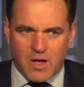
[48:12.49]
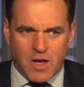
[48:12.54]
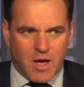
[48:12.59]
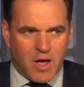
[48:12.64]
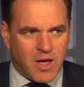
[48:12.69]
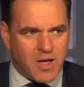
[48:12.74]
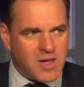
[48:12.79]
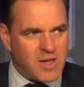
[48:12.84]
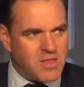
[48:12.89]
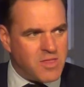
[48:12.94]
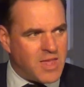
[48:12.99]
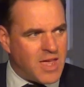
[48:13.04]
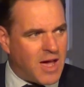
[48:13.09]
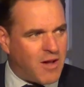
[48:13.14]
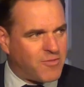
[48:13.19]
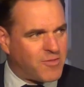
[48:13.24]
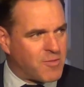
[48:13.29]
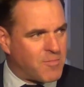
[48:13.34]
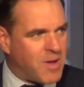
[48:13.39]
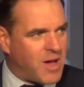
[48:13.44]
uh, in the
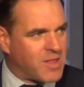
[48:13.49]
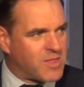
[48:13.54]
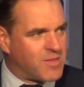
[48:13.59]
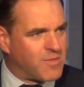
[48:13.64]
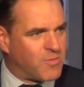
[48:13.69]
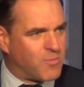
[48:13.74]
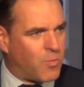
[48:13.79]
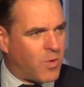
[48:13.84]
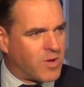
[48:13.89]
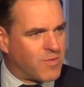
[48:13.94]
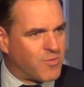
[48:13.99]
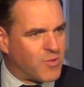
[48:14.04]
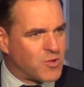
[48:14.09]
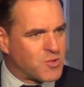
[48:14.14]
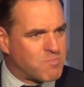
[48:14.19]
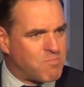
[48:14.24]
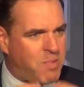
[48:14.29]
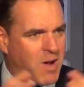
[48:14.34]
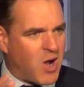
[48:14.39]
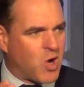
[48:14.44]
aftermath of one of
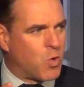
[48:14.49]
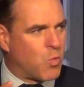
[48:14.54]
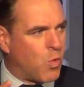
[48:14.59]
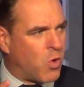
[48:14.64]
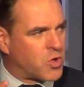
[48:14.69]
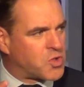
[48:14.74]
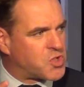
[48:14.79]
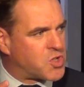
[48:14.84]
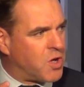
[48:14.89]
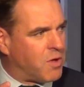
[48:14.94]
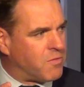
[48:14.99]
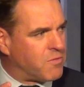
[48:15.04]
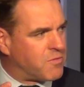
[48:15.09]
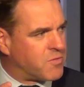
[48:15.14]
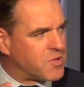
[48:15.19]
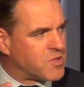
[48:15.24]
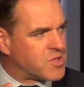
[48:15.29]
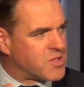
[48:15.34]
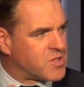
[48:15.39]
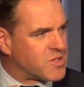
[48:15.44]
those pugwash
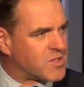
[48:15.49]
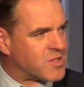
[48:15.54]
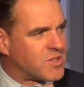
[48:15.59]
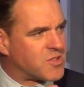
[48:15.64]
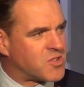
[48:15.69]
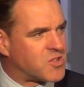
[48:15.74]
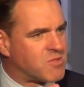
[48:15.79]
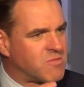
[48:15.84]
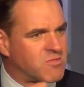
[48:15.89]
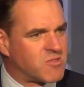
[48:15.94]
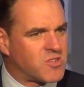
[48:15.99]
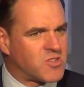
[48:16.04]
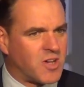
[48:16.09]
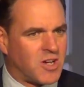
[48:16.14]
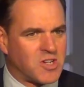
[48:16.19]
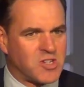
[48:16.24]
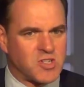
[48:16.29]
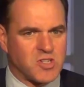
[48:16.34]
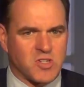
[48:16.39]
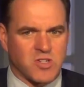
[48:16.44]
conferences that
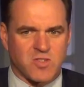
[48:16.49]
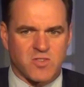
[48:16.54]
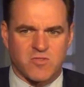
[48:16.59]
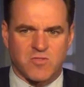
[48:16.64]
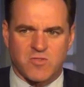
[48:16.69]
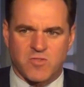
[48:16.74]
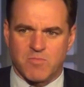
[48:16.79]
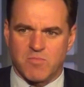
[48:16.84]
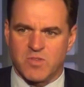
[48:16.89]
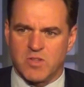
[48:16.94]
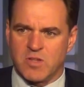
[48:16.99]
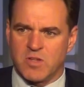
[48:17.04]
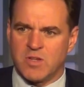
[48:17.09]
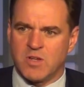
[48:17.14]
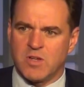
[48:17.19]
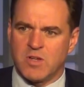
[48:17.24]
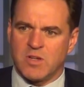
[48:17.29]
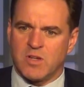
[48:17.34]
scientists from the